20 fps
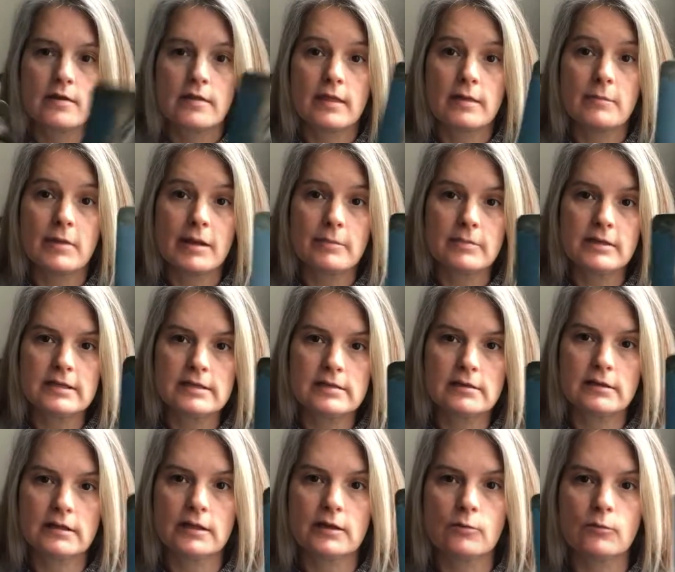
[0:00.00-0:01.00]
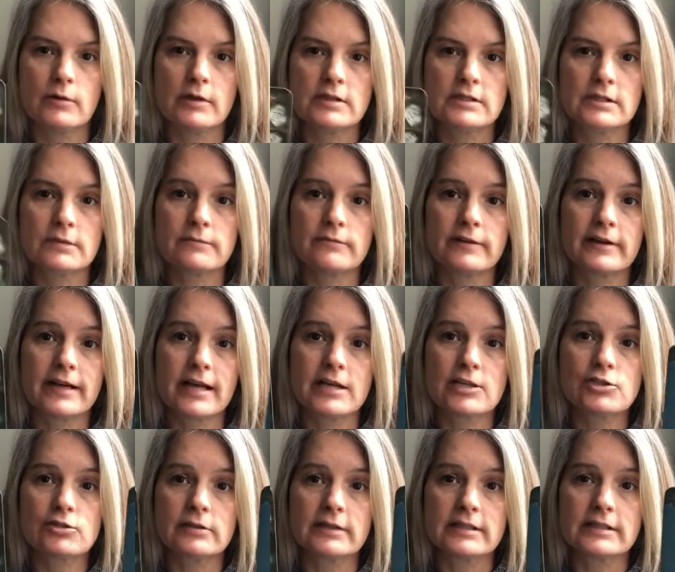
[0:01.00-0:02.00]
they might be dealing with some
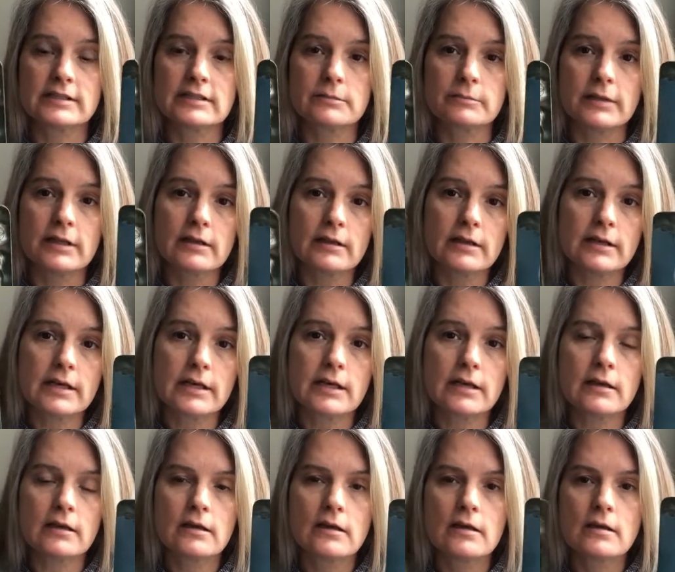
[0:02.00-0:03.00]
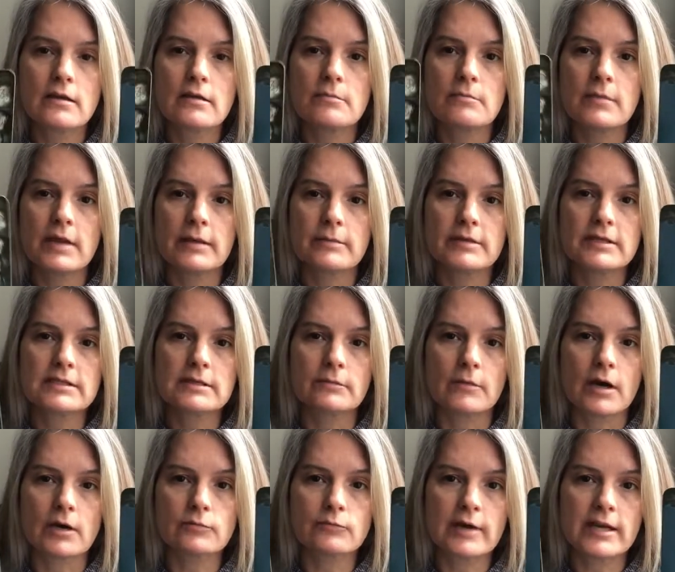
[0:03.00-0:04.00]
financial instability, maybe some
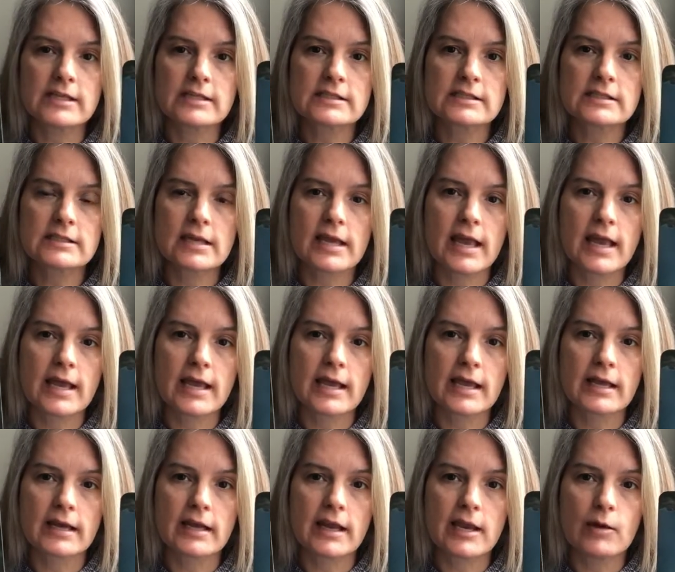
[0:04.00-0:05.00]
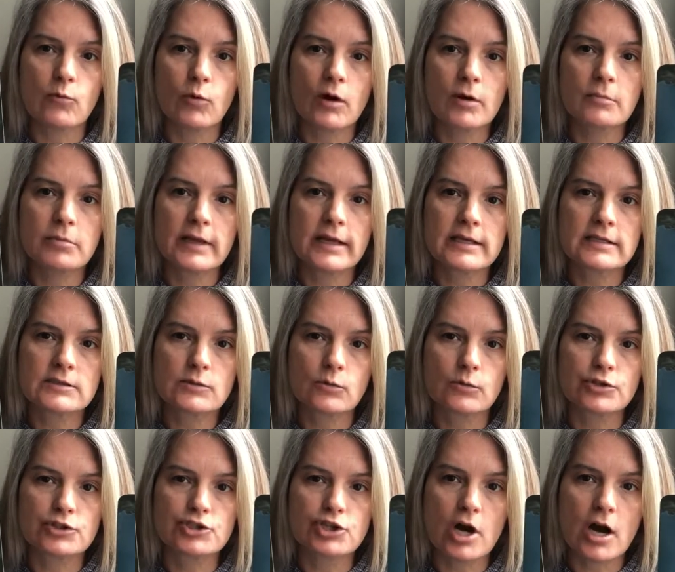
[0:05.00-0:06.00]
unrest at a workplace
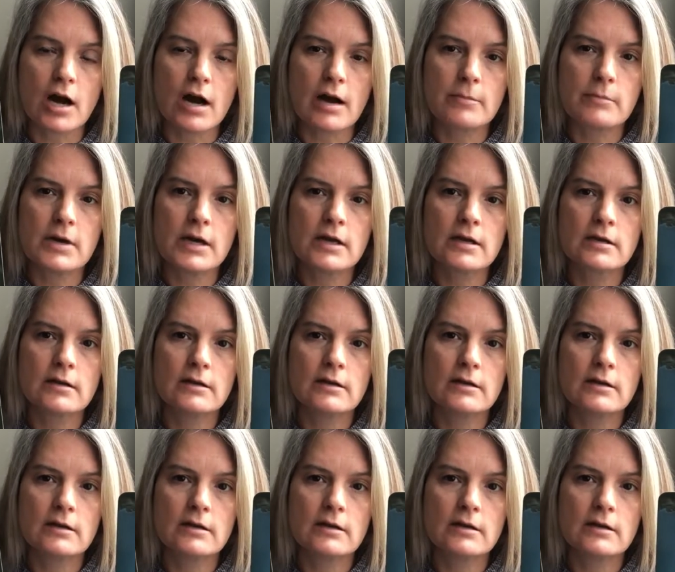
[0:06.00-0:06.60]
or job,